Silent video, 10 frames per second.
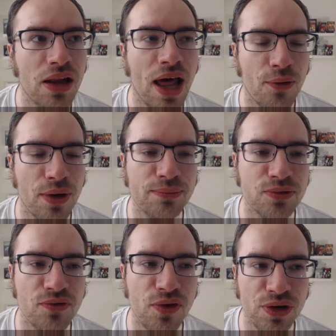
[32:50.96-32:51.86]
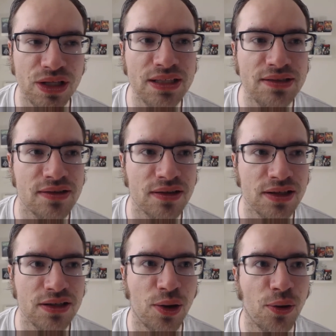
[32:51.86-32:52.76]
allow him to very
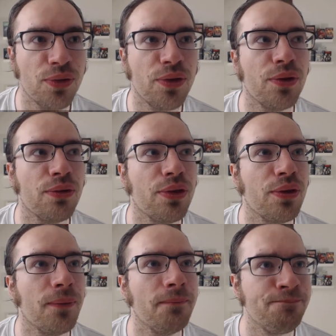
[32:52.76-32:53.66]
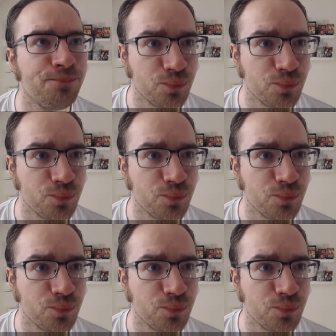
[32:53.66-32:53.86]
easily. You know, the the